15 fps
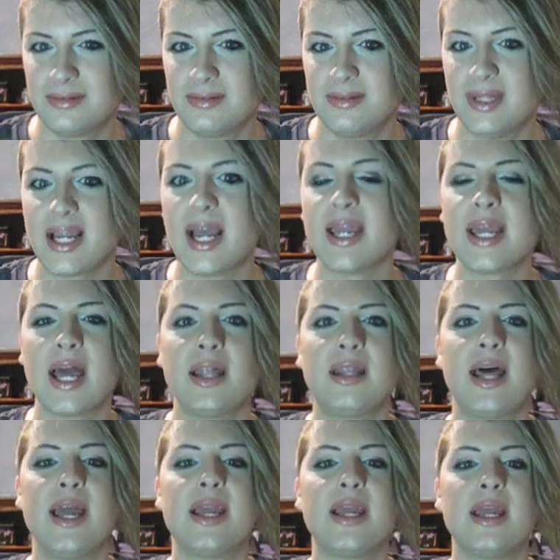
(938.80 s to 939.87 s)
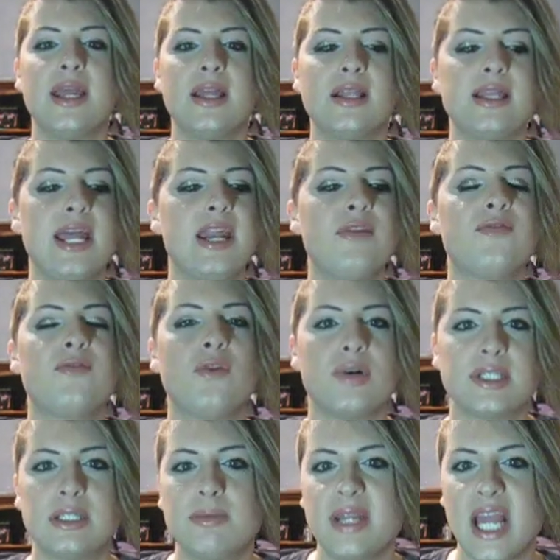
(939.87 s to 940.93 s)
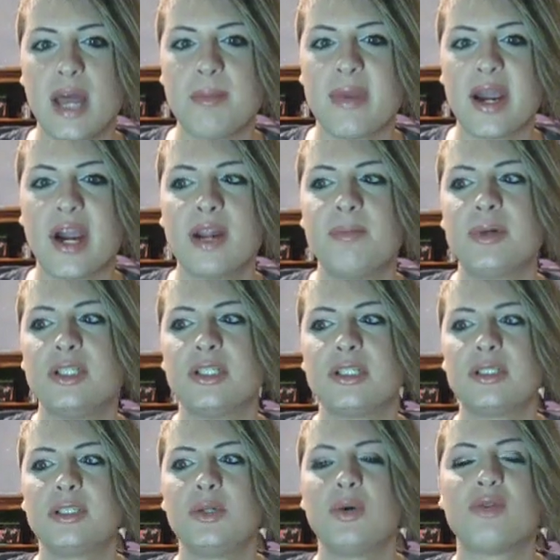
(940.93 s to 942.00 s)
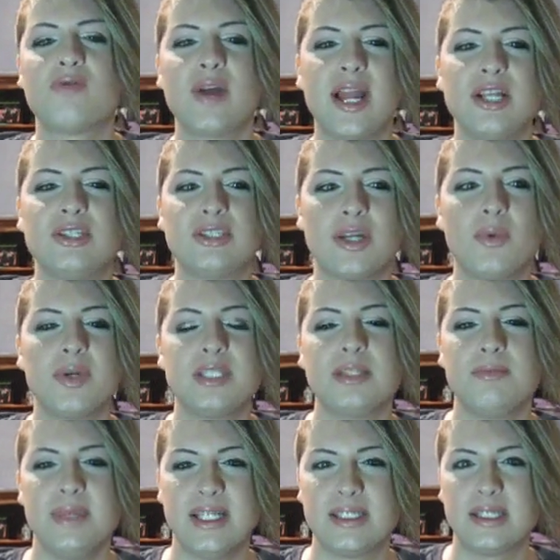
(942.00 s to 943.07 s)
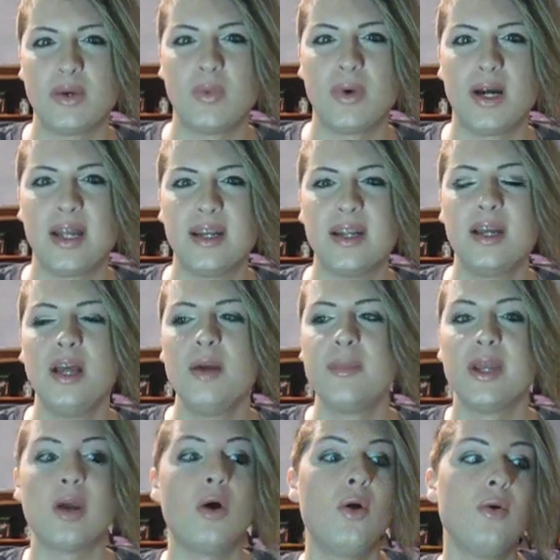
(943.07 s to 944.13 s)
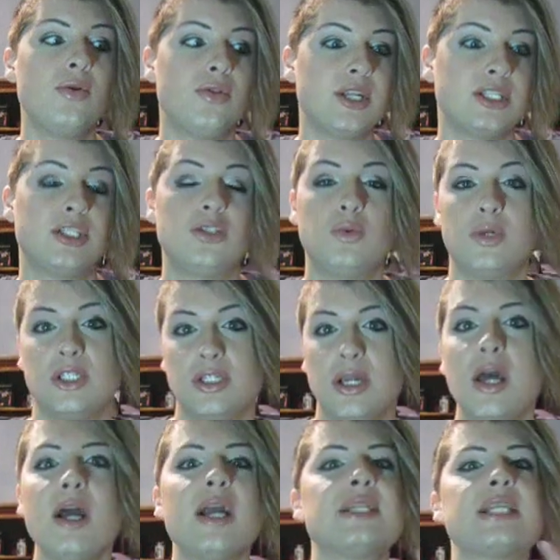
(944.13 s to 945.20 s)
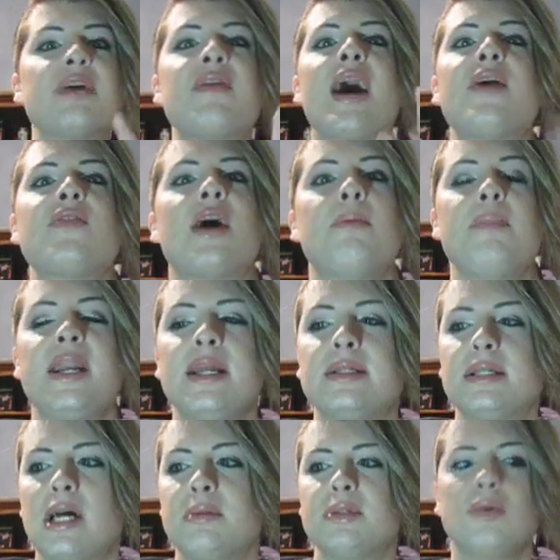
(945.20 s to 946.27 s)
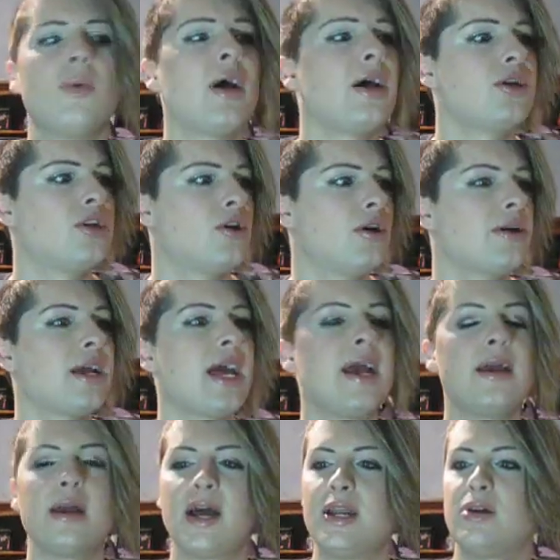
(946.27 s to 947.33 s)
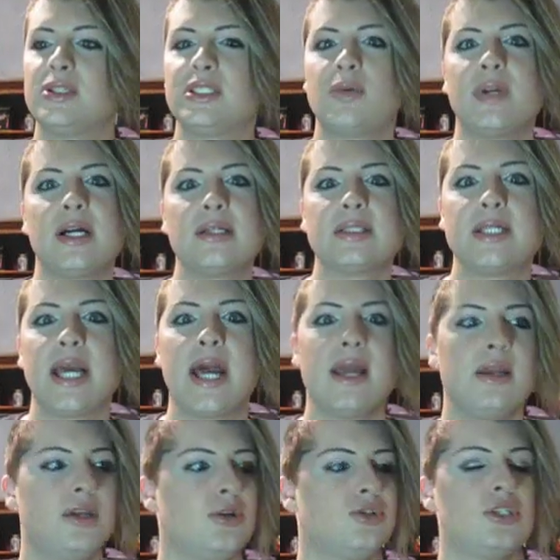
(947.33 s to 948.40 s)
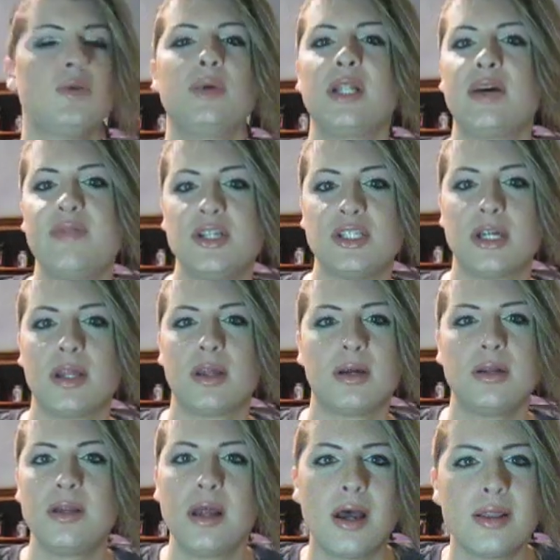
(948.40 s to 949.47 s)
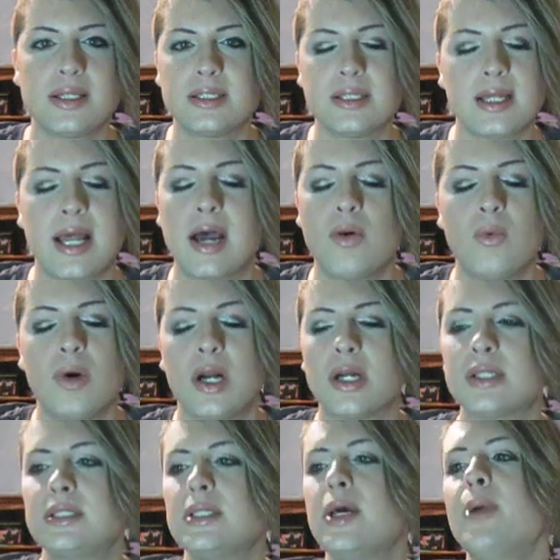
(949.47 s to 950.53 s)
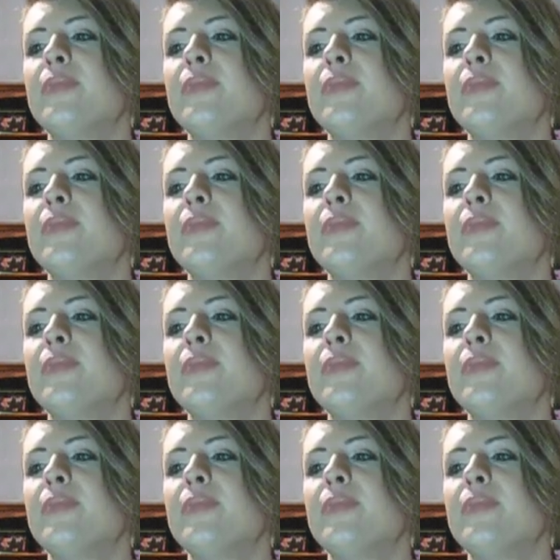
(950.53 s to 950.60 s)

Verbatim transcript: Like, I get like he, they didn't force him to get married, but just to arrange someone to meet someone, like, oh, this is what you. Because I've had that many times. Like, well, you're gay. I know someone else gay. You two will love each other. No, that's not how it works.